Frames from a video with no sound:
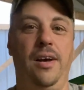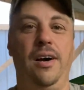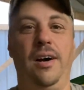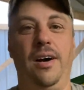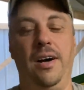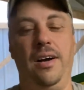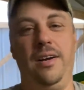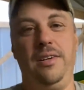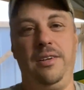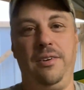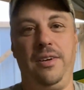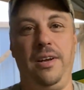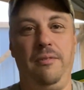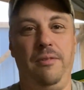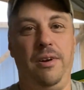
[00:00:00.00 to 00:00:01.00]
You're
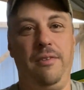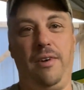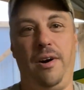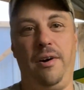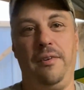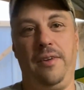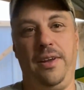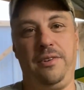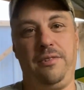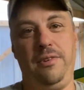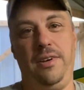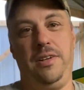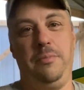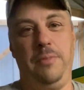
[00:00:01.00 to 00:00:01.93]
getting rid of all of that stress.